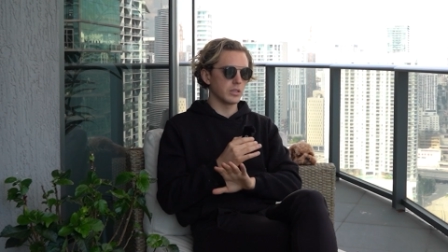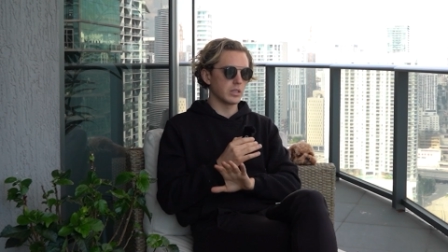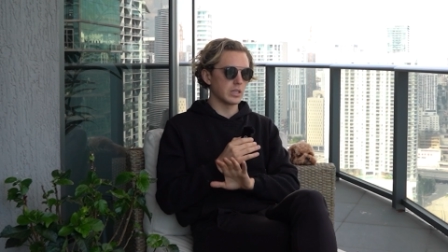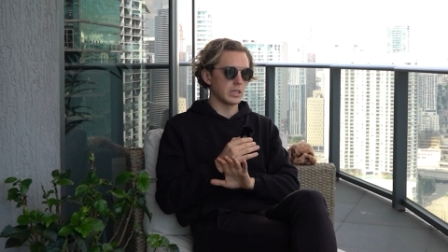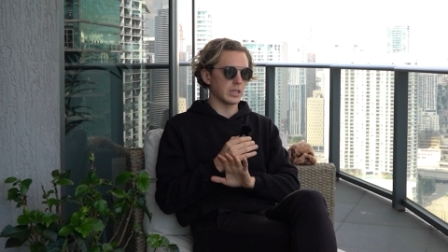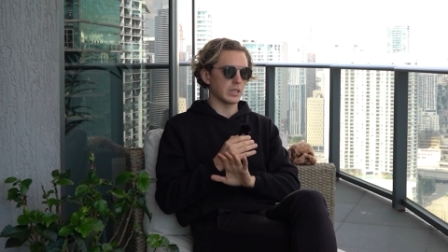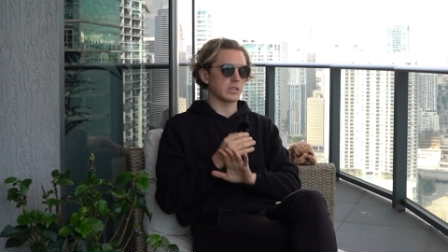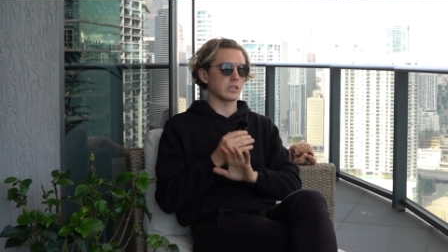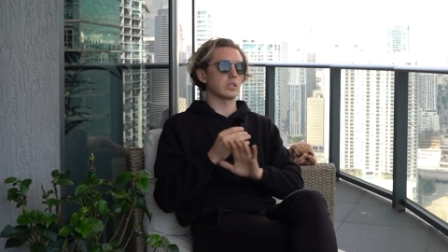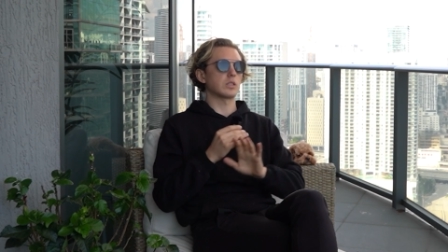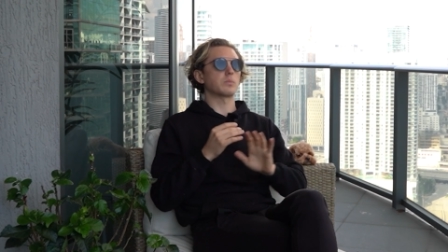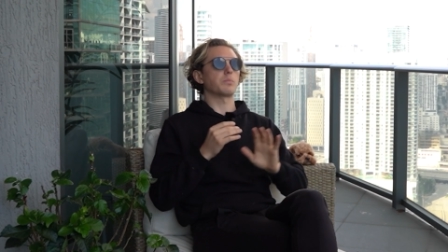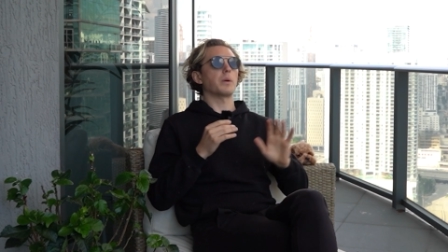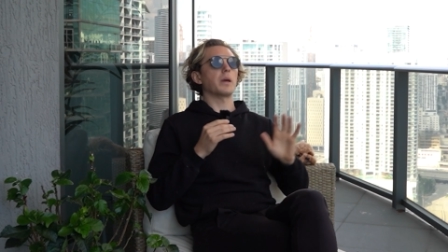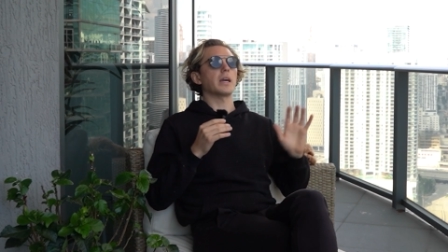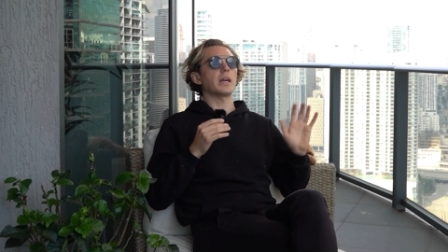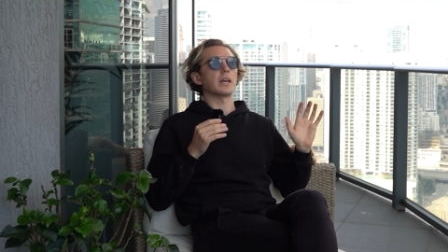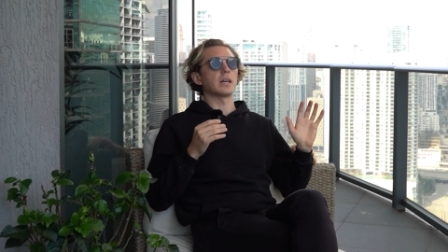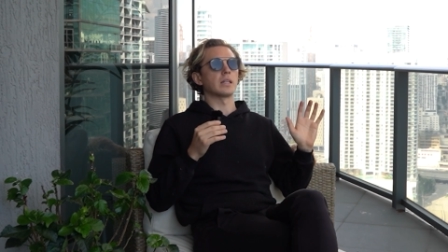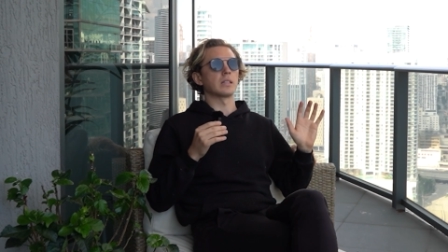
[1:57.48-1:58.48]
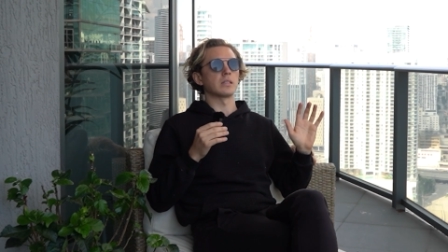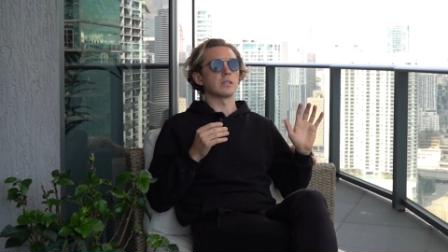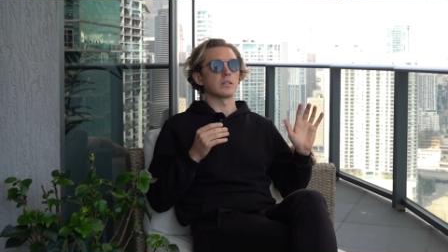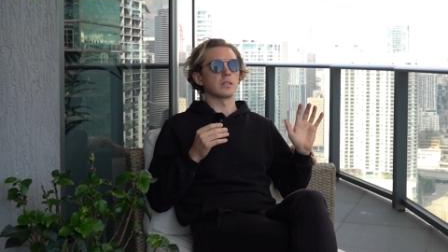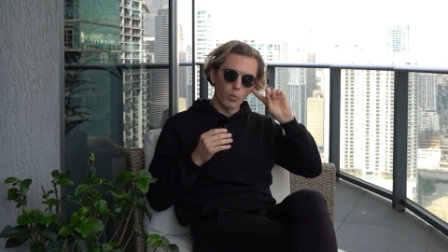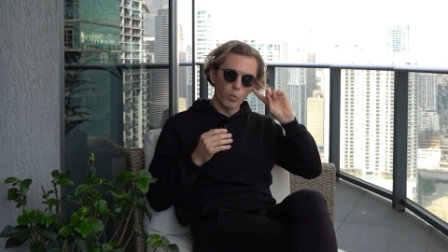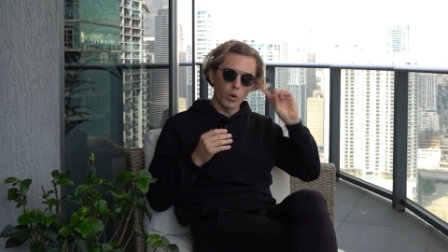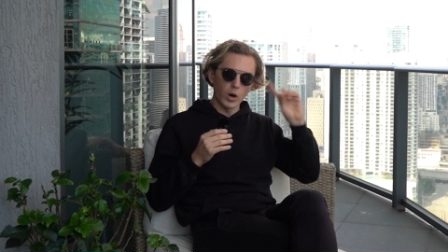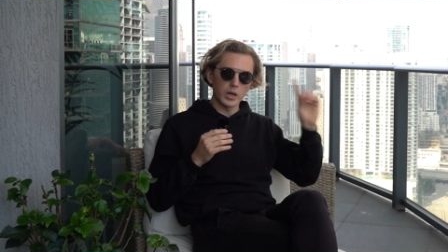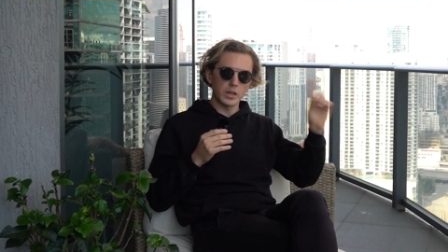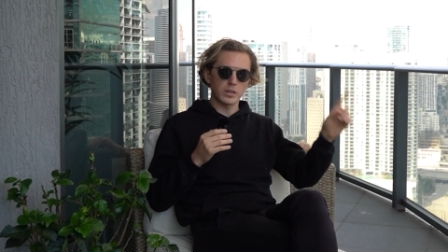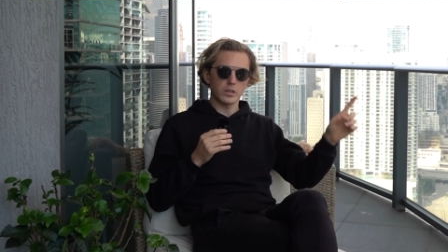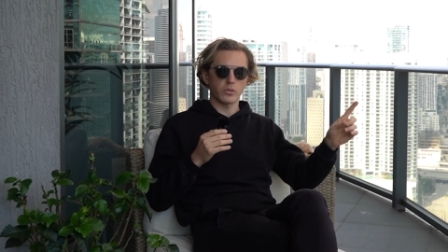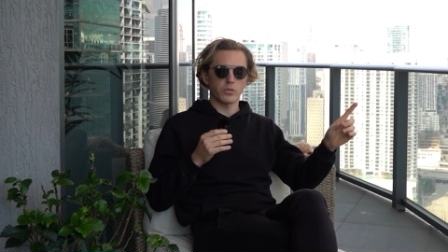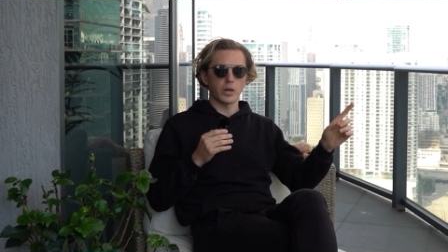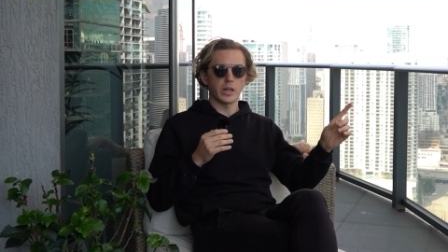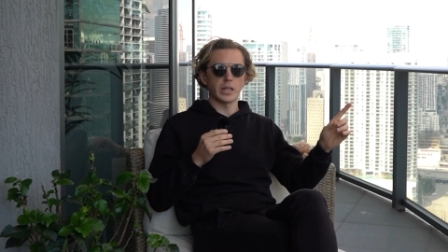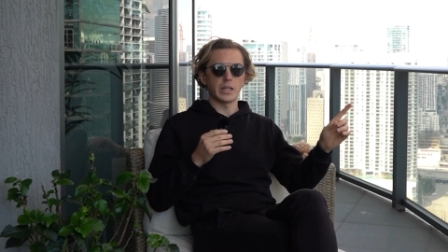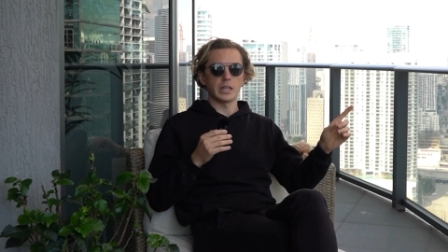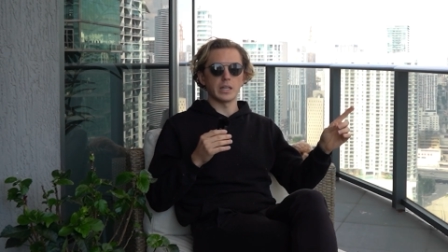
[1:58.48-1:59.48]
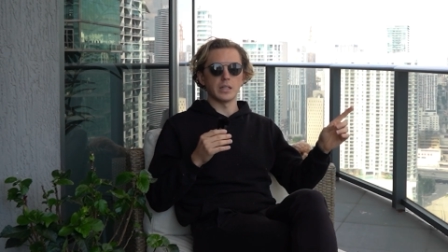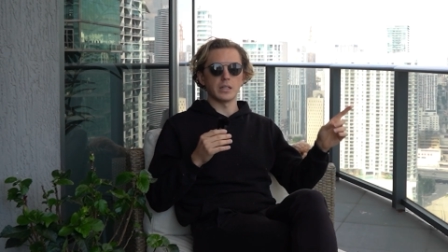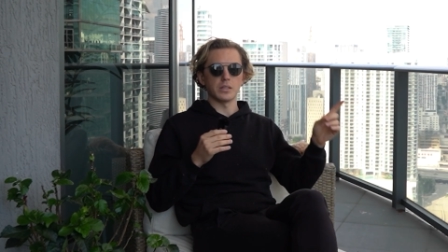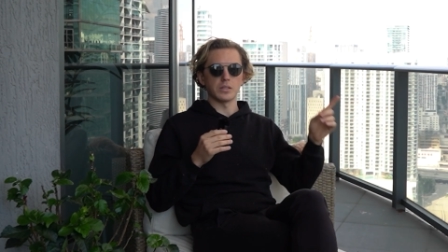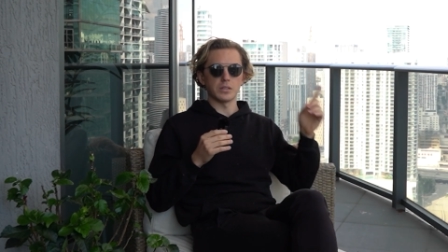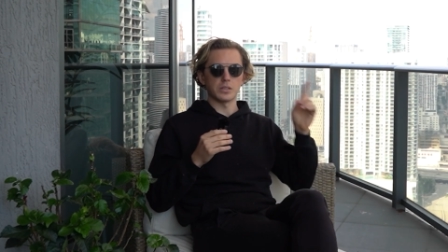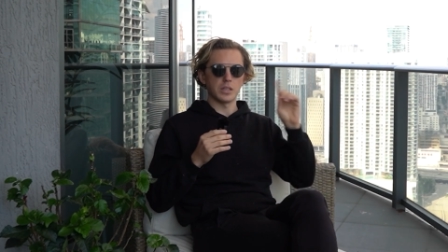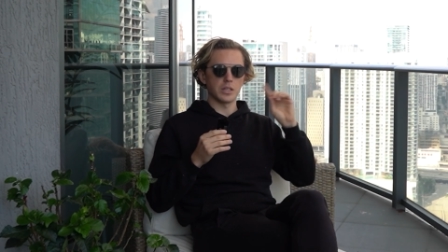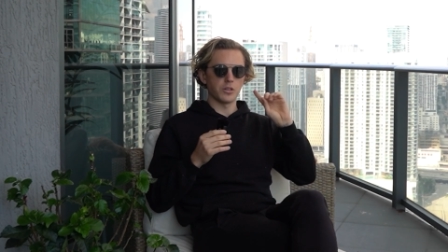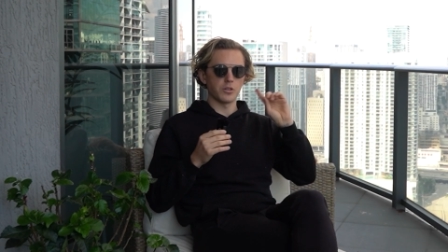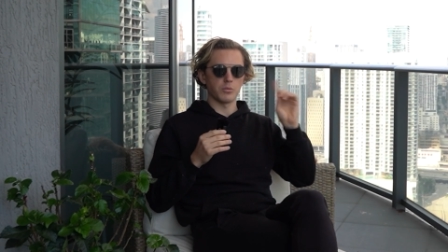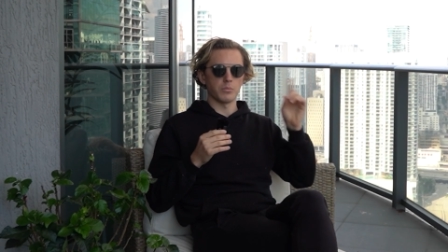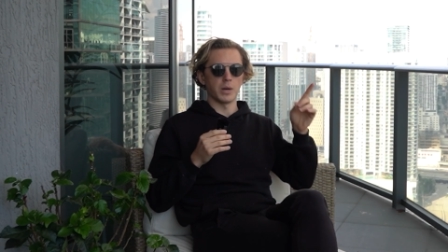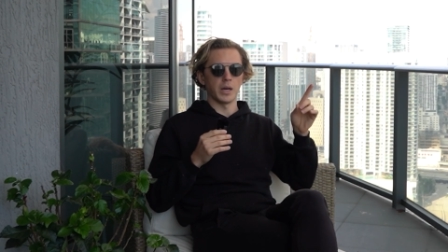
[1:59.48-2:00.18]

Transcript: need to expand what credit is is in your